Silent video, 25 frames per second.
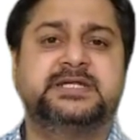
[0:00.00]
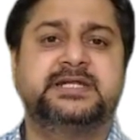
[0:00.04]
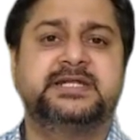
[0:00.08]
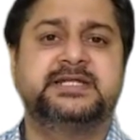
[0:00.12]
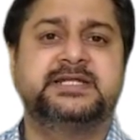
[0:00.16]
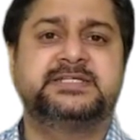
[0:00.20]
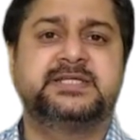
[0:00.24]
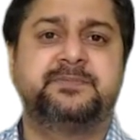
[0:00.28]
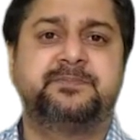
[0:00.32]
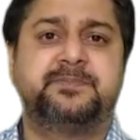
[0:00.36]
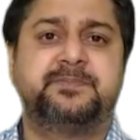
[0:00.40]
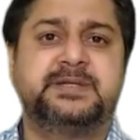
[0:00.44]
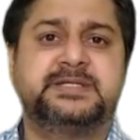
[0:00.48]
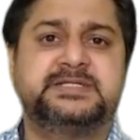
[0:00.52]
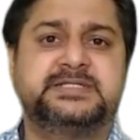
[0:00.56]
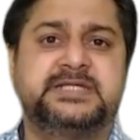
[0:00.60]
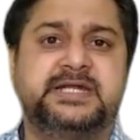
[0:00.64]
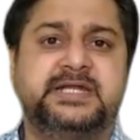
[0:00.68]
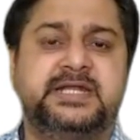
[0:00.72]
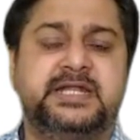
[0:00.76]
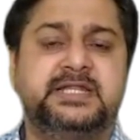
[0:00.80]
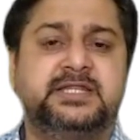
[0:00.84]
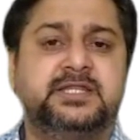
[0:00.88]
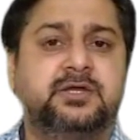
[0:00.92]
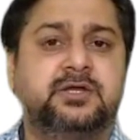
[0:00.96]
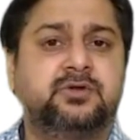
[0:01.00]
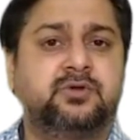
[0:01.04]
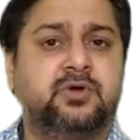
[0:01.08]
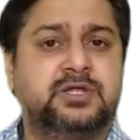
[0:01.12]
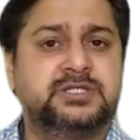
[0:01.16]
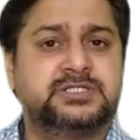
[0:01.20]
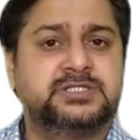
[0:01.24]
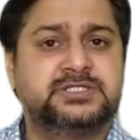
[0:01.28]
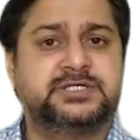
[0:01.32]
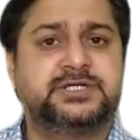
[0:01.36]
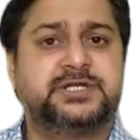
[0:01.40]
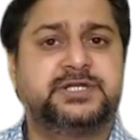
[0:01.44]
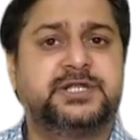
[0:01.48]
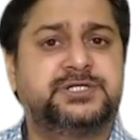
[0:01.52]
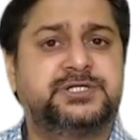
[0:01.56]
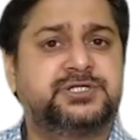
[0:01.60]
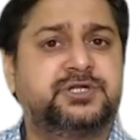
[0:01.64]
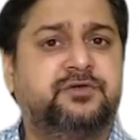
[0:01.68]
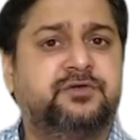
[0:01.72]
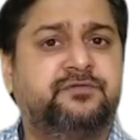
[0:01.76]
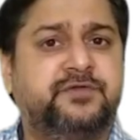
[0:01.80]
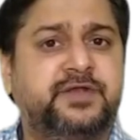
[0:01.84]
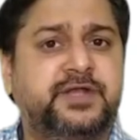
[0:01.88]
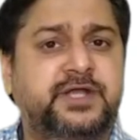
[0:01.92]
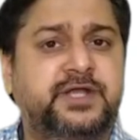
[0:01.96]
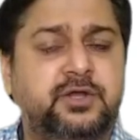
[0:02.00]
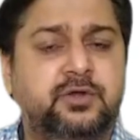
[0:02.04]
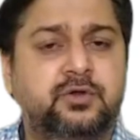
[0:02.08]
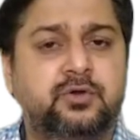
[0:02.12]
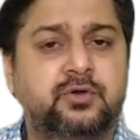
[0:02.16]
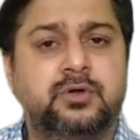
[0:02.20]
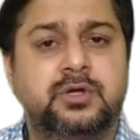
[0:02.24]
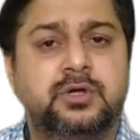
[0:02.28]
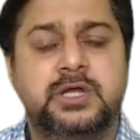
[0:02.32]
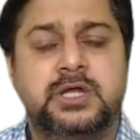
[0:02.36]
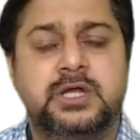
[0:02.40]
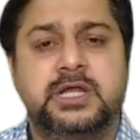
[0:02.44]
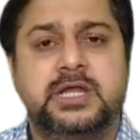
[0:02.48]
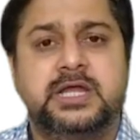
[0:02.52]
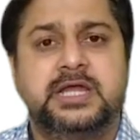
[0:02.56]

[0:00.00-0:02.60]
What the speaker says: is representing the concentration of indigo